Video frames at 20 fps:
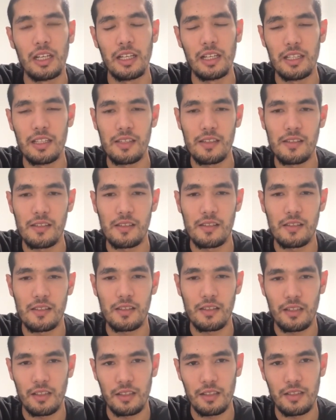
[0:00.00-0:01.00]

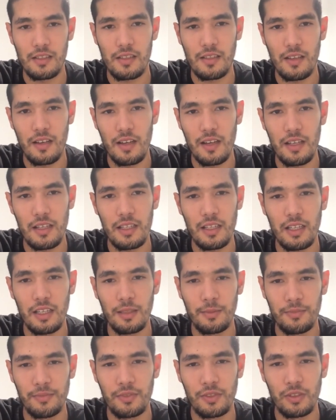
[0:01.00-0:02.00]
has its high
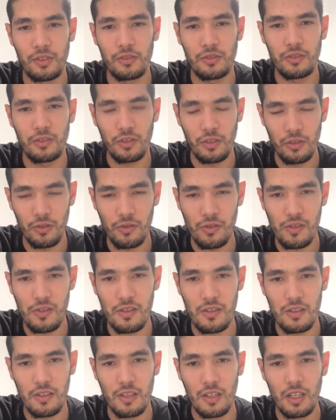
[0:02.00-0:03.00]
upfront
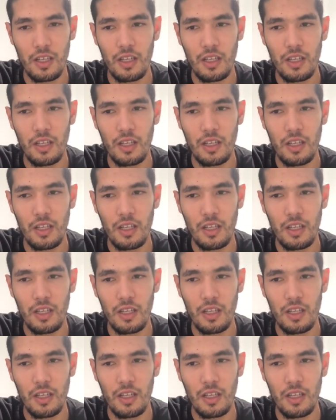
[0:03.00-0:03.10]
costs,